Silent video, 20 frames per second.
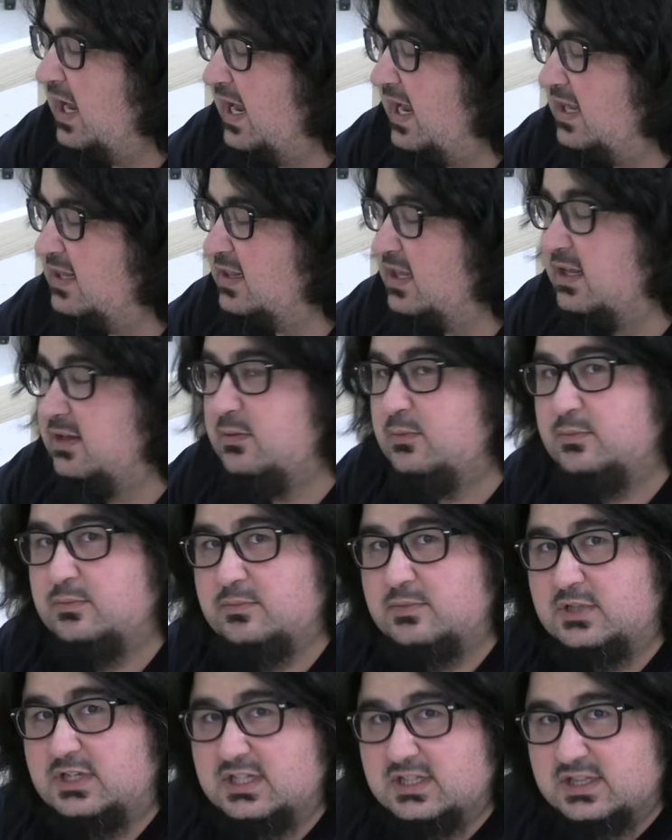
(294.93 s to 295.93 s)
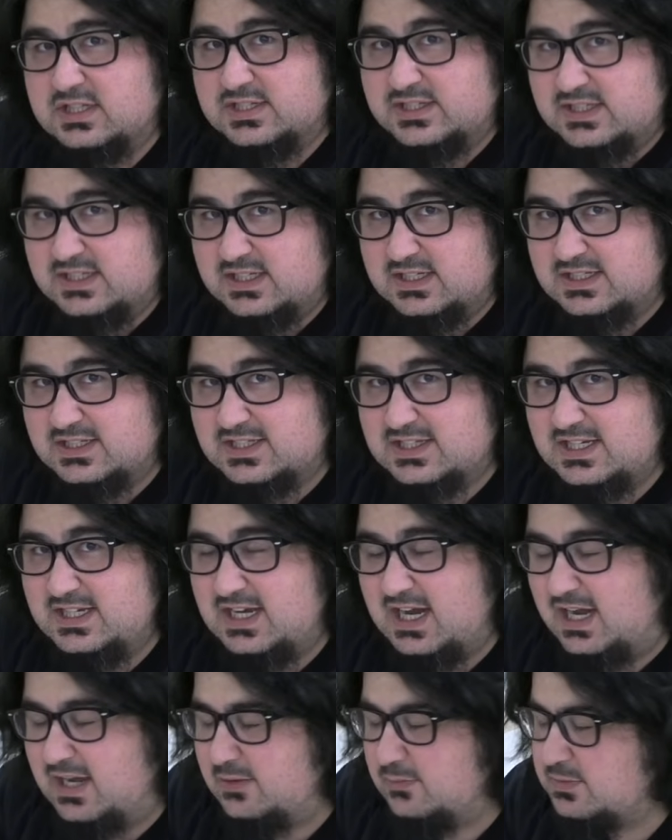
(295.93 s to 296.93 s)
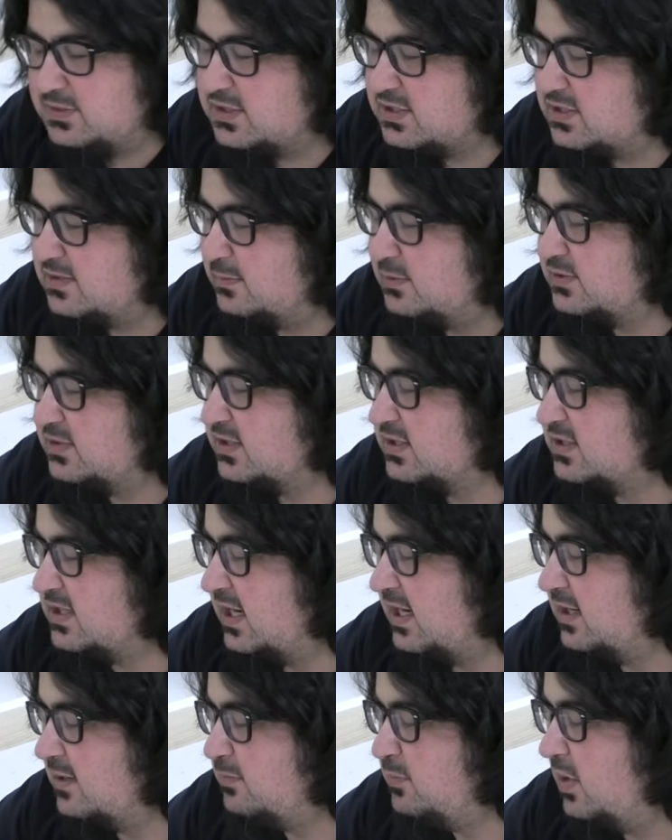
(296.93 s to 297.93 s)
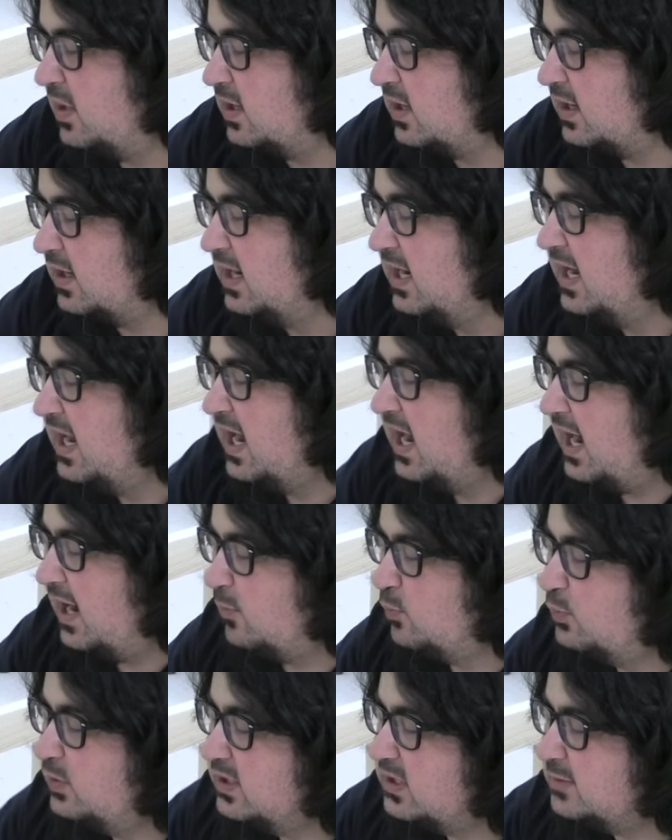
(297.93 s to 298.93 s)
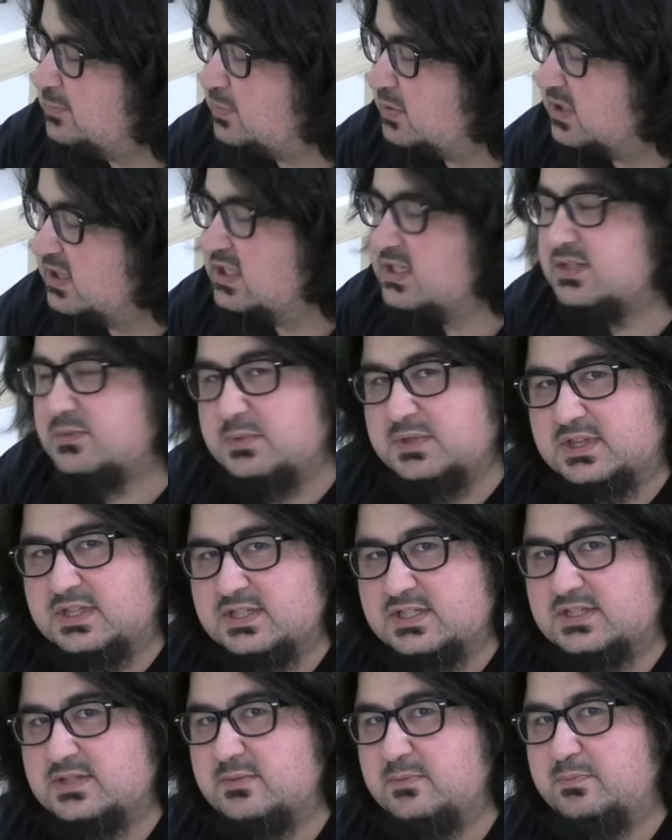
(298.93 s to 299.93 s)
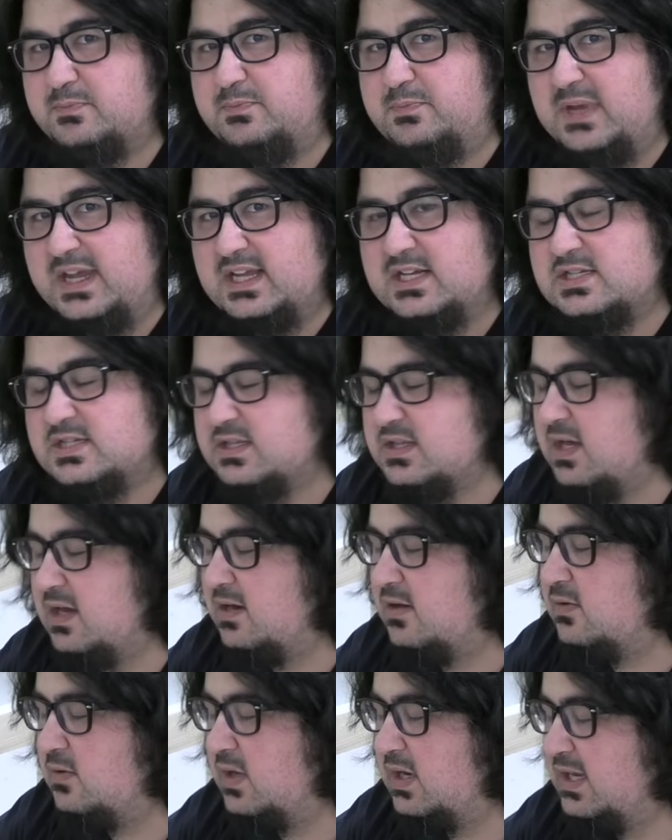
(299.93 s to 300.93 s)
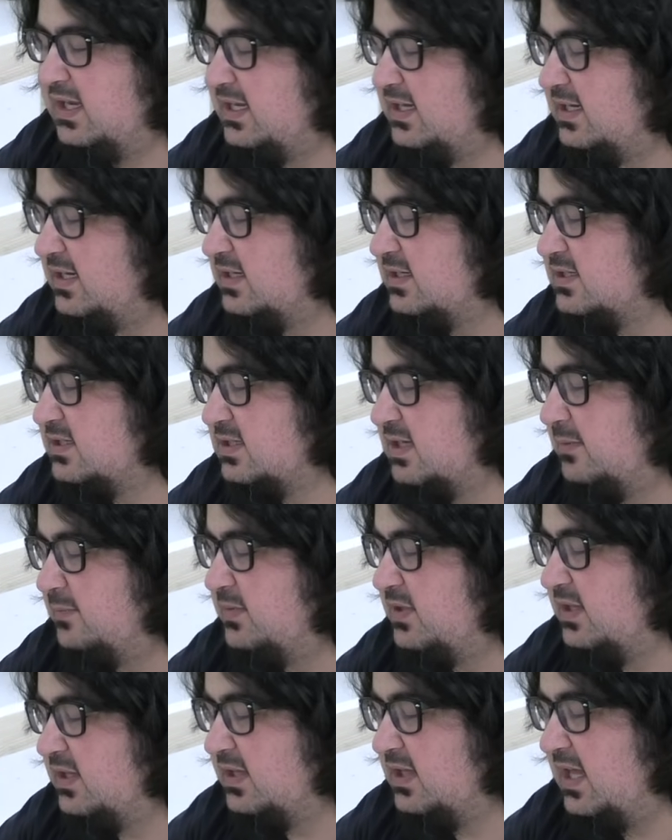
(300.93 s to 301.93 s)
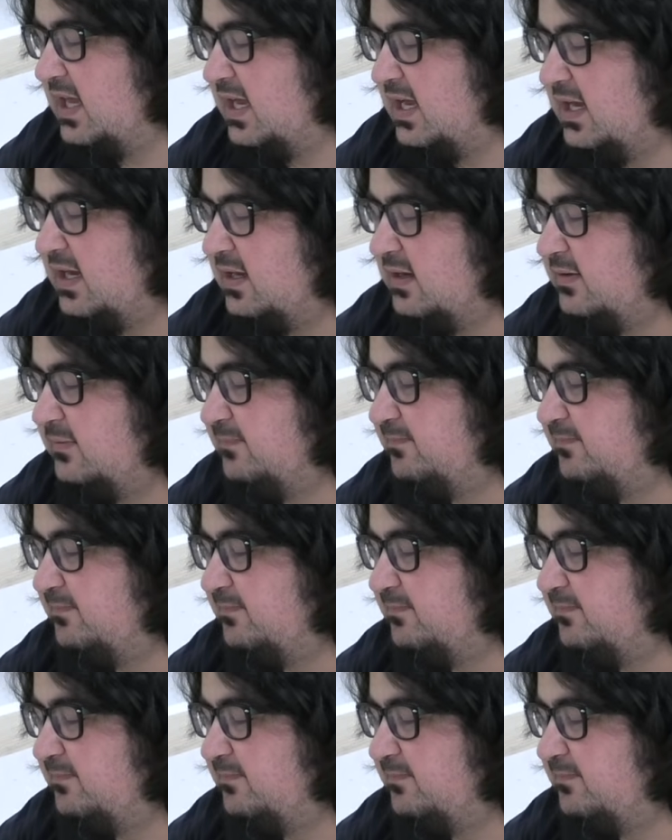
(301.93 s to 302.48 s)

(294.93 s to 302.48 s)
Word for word: and then get the CNC on, which is the most exciting part. I'm really pleased with this base though. It is something that